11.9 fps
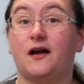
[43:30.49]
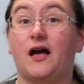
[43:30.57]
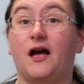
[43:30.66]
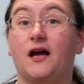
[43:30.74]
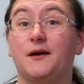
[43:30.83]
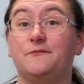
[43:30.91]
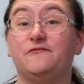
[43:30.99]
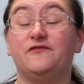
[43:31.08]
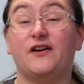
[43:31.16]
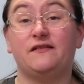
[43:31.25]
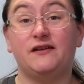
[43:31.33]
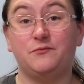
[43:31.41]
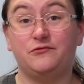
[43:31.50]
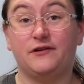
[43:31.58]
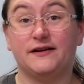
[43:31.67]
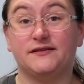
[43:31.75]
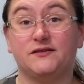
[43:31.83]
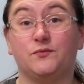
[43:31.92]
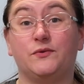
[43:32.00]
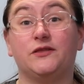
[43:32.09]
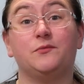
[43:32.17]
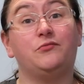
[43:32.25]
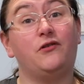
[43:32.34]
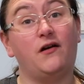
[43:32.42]
I'm very impressed with
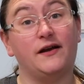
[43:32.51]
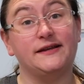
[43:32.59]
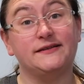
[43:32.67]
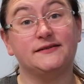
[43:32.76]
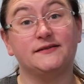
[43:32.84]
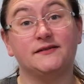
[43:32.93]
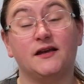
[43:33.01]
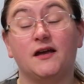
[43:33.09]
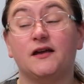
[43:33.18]
the price.